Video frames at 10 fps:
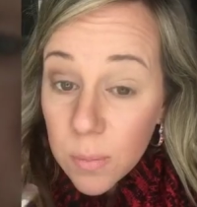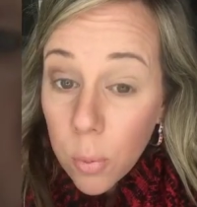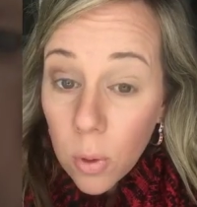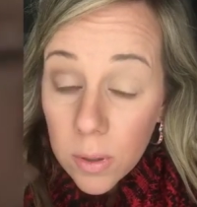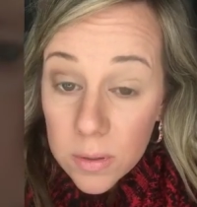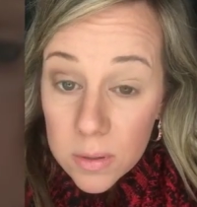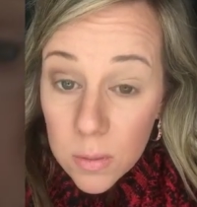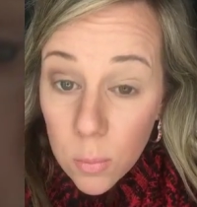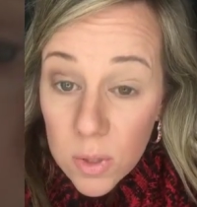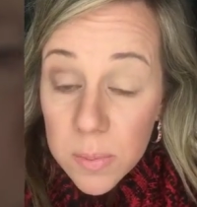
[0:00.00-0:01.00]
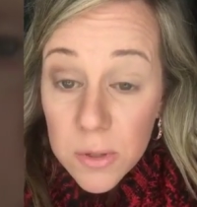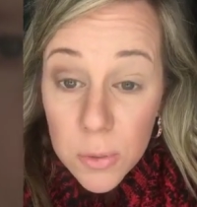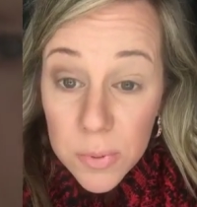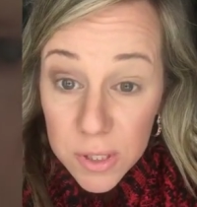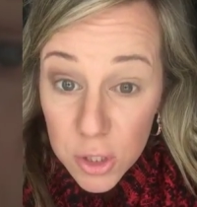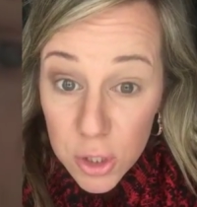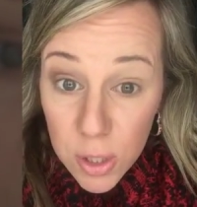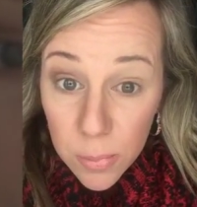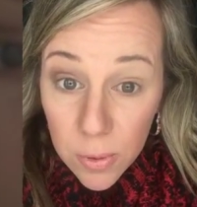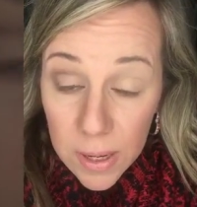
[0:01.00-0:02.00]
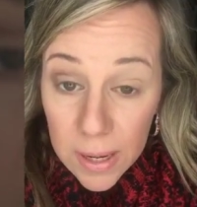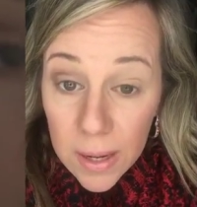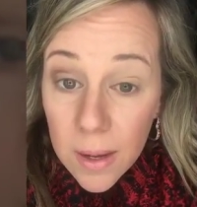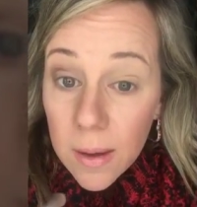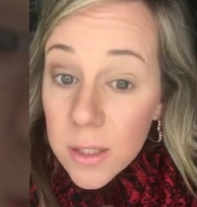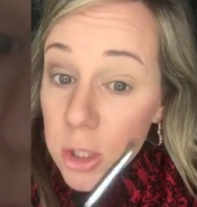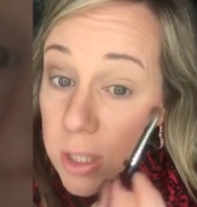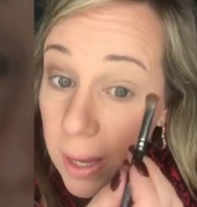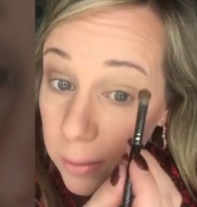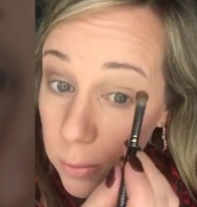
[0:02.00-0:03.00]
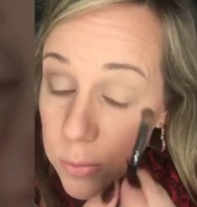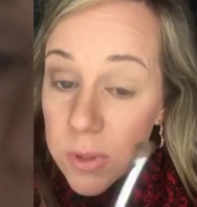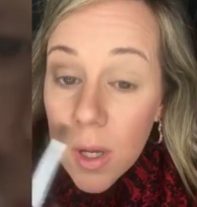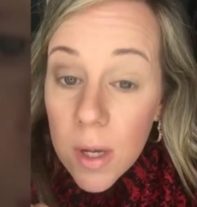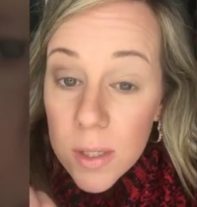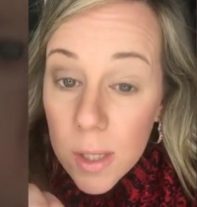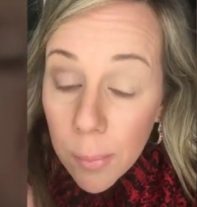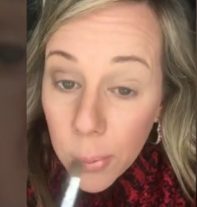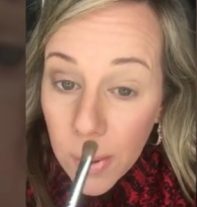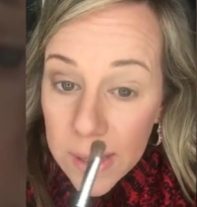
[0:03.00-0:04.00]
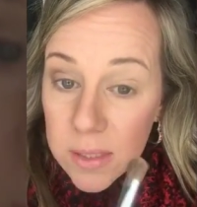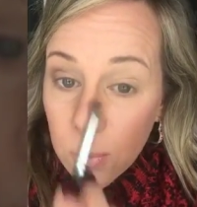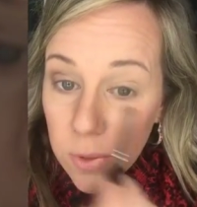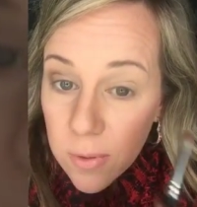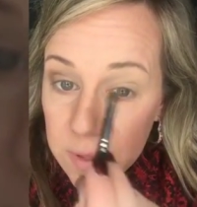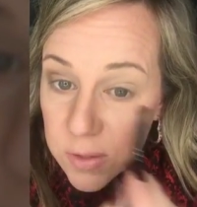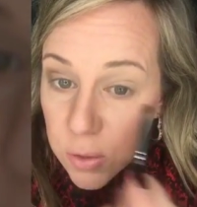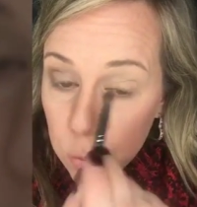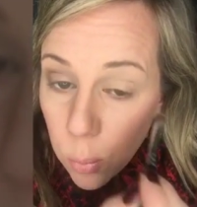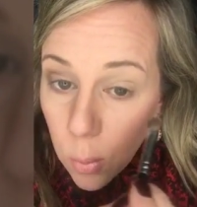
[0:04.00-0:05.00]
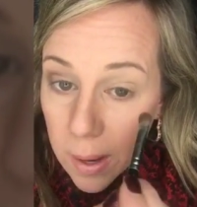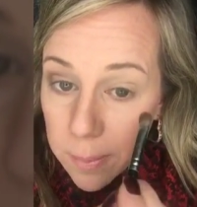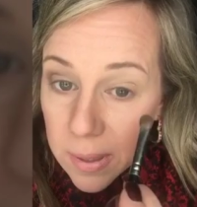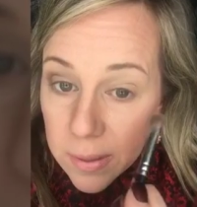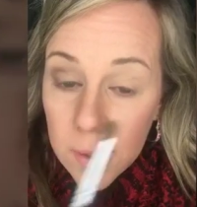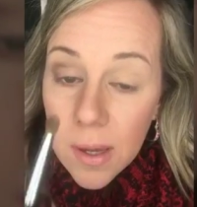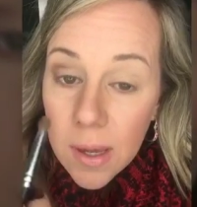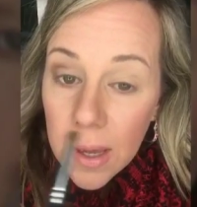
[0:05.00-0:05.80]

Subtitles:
again, it's important, especially with the shimmery shadows, to press rather than swipe it,